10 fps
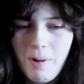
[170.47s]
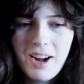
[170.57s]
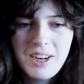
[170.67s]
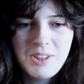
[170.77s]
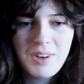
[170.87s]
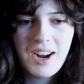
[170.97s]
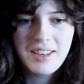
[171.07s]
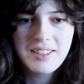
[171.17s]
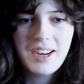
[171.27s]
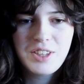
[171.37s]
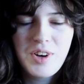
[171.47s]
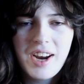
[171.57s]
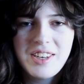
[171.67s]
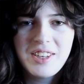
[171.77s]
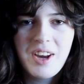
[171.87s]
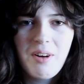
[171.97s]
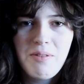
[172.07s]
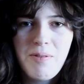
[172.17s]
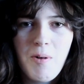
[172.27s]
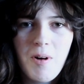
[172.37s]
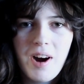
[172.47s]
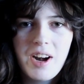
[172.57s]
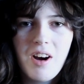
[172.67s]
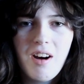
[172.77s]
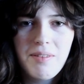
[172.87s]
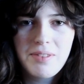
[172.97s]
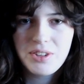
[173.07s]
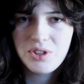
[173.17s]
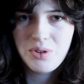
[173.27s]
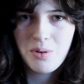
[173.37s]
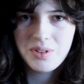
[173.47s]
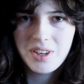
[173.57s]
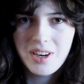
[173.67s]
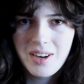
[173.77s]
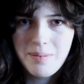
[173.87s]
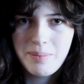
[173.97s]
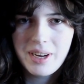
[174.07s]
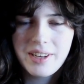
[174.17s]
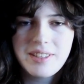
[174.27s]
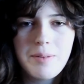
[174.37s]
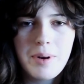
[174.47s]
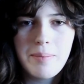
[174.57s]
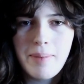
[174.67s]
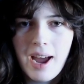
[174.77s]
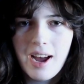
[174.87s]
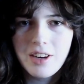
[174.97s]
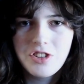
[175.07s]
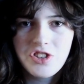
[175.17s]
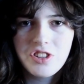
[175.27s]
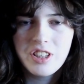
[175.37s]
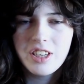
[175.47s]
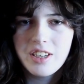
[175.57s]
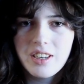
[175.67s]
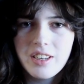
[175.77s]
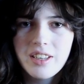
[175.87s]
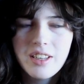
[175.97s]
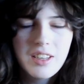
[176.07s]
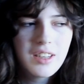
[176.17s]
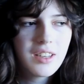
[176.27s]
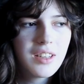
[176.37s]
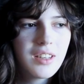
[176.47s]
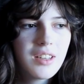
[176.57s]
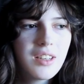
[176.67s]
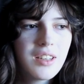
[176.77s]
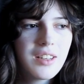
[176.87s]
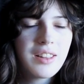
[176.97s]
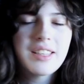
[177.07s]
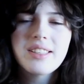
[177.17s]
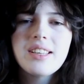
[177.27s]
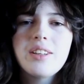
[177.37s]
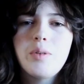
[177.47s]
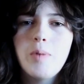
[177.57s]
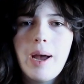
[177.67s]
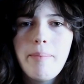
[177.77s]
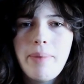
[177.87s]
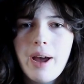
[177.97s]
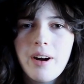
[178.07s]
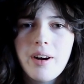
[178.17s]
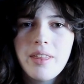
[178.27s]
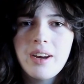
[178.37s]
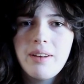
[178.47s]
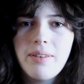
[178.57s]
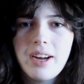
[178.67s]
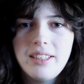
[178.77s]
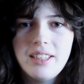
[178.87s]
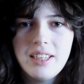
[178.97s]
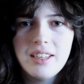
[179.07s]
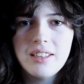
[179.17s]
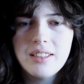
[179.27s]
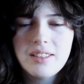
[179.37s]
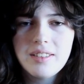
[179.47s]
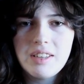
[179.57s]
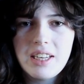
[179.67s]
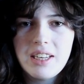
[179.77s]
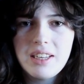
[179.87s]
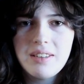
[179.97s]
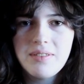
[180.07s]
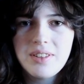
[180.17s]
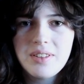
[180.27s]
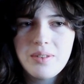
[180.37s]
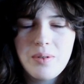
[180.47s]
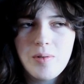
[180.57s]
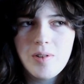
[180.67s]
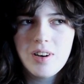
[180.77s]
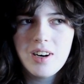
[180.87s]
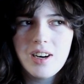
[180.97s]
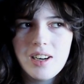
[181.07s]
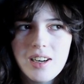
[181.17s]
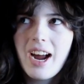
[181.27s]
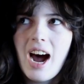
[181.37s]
wedding dress, I tried to go for an off-the-shoulder because it would match the the silhouette better than if I did sleeves or like